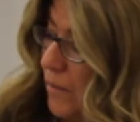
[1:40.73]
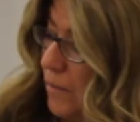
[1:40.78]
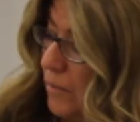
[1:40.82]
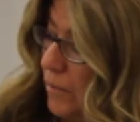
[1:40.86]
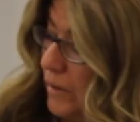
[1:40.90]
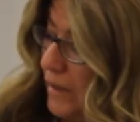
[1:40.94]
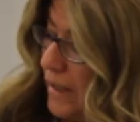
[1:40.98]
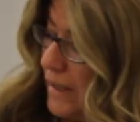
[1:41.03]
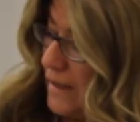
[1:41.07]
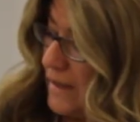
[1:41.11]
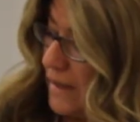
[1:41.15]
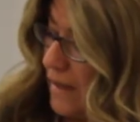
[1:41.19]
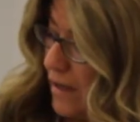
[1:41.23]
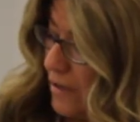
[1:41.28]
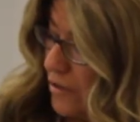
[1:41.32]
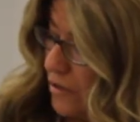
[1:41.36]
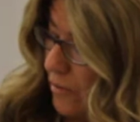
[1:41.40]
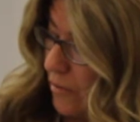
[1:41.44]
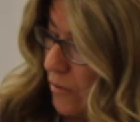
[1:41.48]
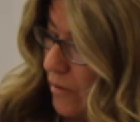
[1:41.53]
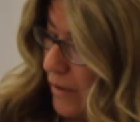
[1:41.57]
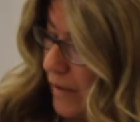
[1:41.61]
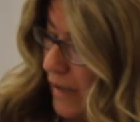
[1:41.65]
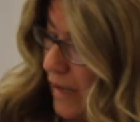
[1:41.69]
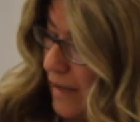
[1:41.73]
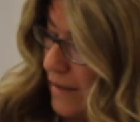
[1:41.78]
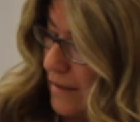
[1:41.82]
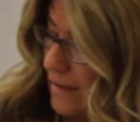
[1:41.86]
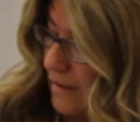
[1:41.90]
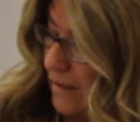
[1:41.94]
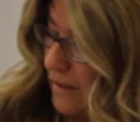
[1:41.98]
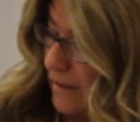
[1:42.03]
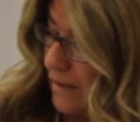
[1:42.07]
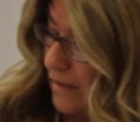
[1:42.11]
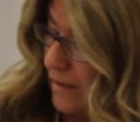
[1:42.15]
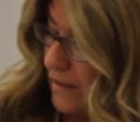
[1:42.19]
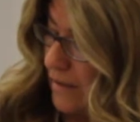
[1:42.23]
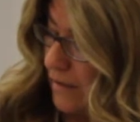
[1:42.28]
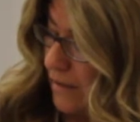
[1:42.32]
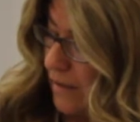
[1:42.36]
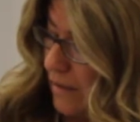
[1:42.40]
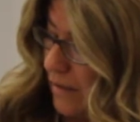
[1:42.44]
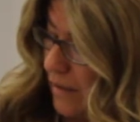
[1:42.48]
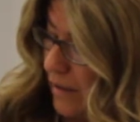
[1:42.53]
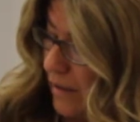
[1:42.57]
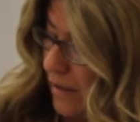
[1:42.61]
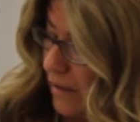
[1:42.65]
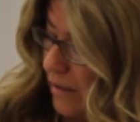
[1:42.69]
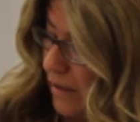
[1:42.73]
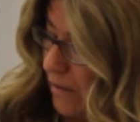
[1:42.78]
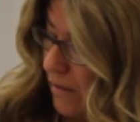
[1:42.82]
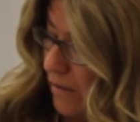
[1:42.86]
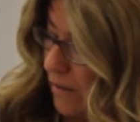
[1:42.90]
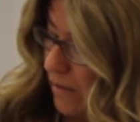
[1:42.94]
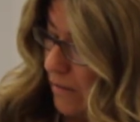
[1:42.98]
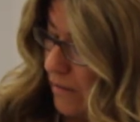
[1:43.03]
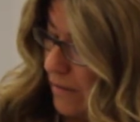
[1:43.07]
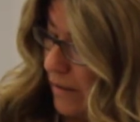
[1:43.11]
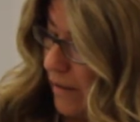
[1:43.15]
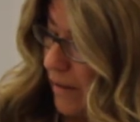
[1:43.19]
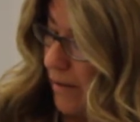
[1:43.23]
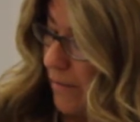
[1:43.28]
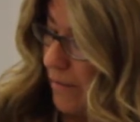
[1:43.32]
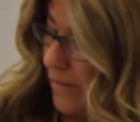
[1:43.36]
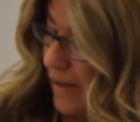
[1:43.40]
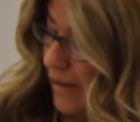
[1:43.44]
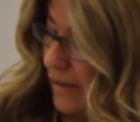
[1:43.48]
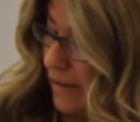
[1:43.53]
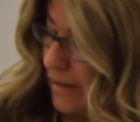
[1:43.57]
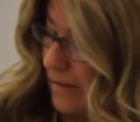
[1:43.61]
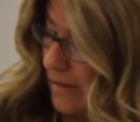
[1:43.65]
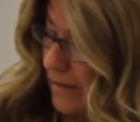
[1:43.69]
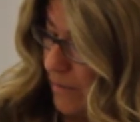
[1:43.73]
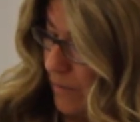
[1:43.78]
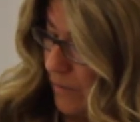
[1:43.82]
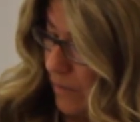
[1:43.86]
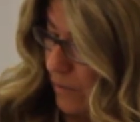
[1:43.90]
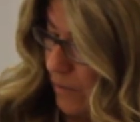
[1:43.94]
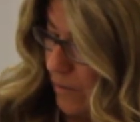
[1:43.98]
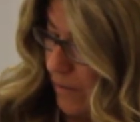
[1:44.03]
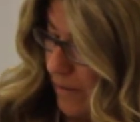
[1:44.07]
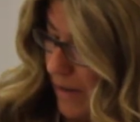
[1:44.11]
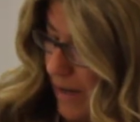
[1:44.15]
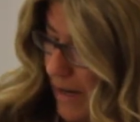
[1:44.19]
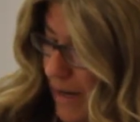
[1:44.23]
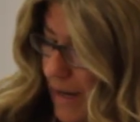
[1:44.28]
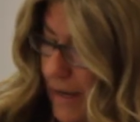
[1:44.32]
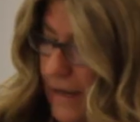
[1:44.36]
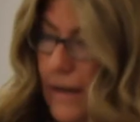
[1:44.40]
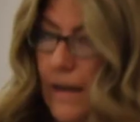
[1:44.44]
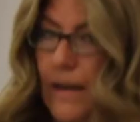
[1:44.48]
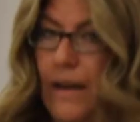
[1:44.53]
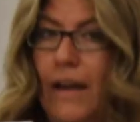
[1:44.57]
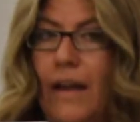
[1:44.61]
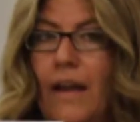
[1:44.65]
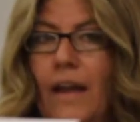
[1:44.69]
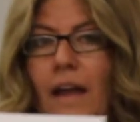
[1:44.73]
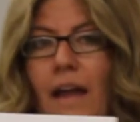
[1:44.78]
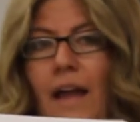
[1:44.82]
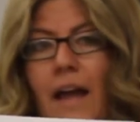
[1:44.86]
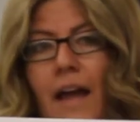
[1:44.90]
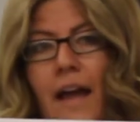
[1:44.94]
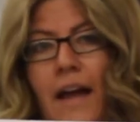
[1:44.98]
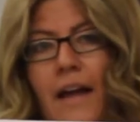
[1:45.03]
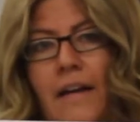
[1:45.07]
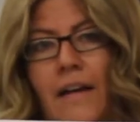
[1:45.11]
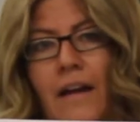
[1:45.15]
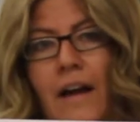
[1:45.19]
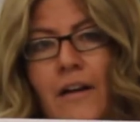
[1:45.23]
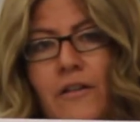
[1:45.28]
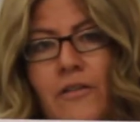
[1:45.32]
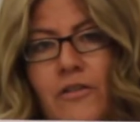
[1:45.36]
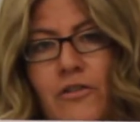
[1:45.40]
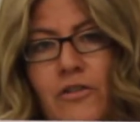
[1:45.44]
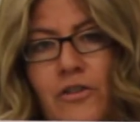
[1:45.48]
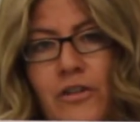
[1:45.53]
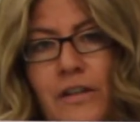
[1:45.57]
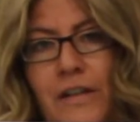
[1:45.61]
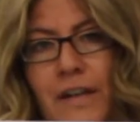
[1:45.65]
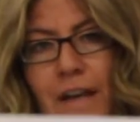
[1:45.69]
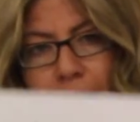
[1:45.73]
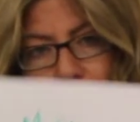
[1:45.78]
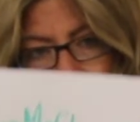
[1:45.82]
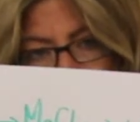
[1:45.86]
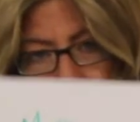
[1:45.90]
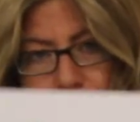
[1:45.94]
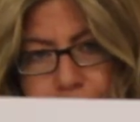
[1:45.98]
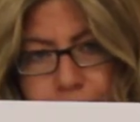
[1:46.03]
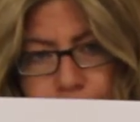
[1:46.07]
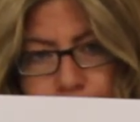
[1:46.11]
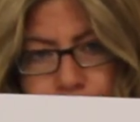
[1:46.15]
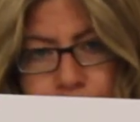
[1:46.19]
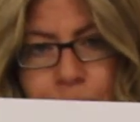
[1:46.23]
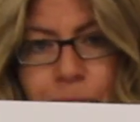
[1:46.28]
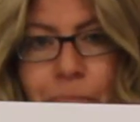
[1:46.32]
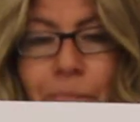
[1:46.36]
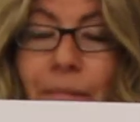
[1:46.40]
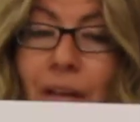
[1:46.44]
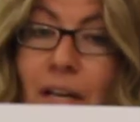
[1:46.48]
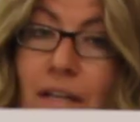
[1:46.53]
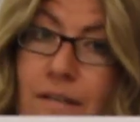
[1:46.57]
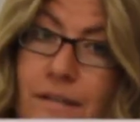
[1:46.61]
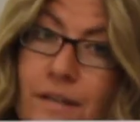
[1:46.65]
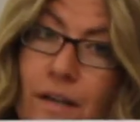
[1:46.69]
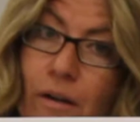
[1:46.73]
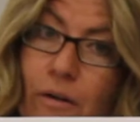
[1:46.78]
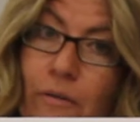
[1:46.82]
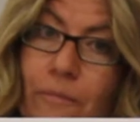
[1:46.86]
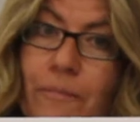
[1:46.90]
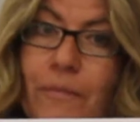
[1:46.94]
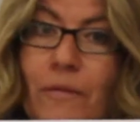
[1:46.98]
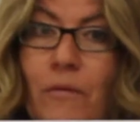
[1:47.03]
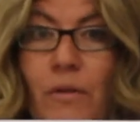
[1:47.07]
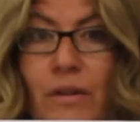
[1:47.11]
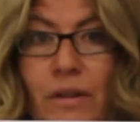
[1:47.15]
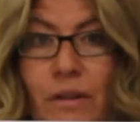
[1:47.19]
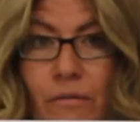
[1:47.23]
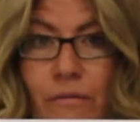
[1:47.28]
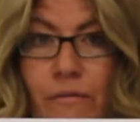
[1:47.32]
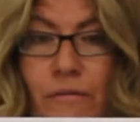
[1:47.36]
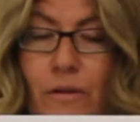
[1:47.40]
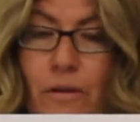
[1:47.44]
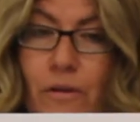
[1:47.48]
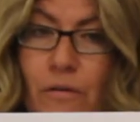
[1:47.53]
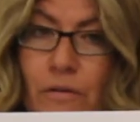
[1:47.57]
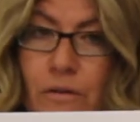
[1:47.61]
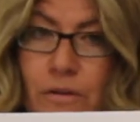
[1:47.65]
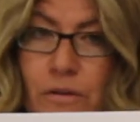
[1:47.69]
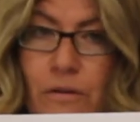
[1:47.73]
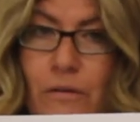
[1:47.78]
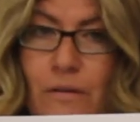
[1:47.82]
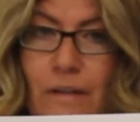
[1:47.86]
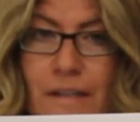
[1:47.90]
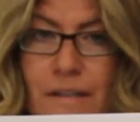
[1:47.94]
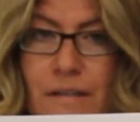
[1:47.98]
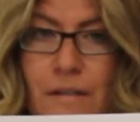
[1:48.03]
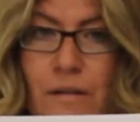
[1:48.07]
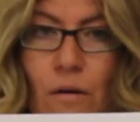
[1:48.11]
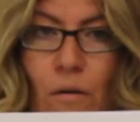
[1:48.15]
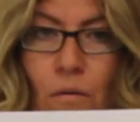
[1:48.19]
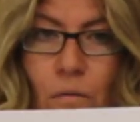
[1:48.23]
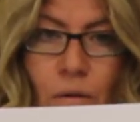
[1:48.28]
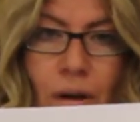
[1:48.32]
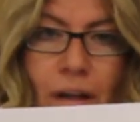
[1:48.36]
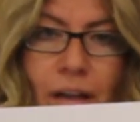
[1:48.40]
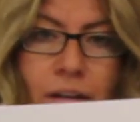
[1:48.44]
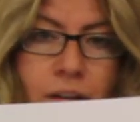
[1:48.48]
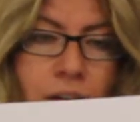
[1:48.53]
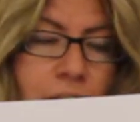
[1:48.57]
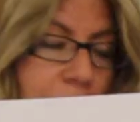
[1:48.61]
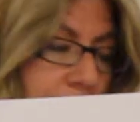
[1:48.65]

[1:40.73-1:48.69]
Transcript: plus hydrochloric acid is going to yield a magnesium chloride and hydrogen gas. So without further ado, let's go and